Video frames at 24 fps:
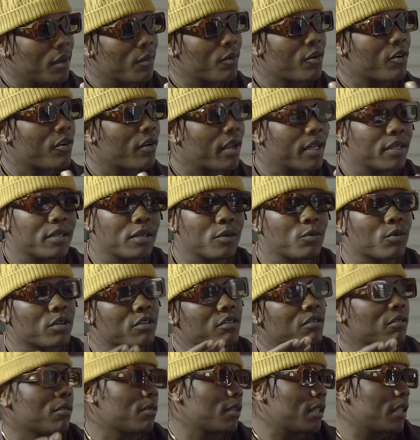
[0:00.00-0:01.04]
I'm creating
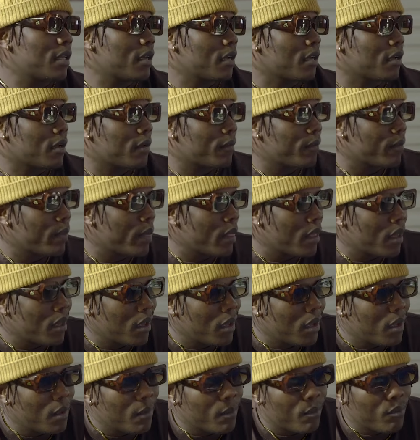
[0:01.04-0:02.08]
what's not there.
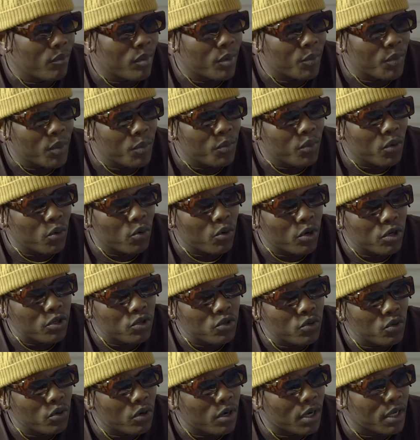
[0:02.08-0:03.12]
But people
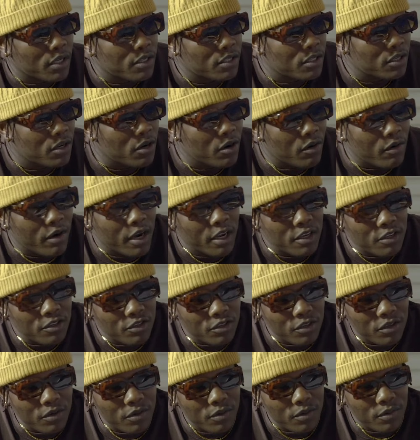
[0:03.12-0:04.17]
want to
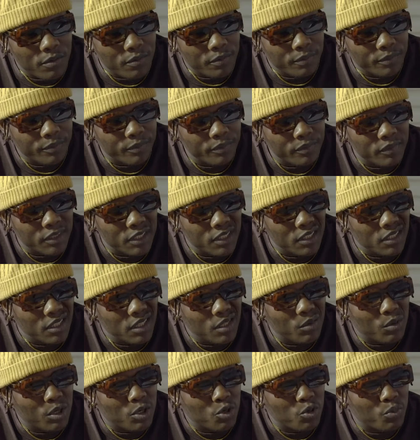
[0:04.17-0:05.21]
categorize you.
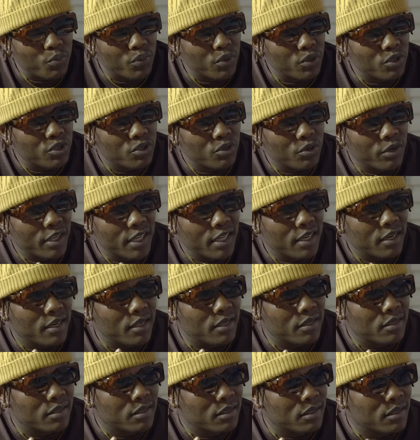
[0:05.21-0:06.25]
They want to put you
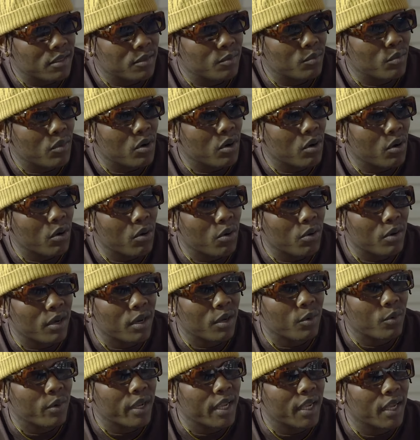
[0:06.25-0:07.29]
in this small
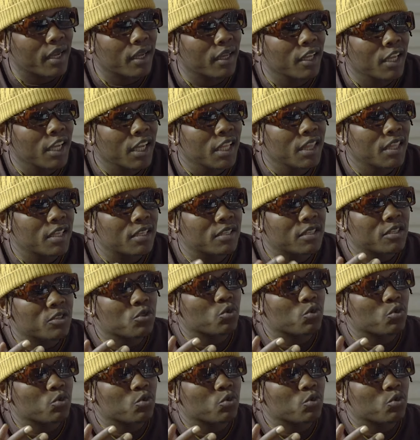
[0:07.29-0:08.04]
corner where they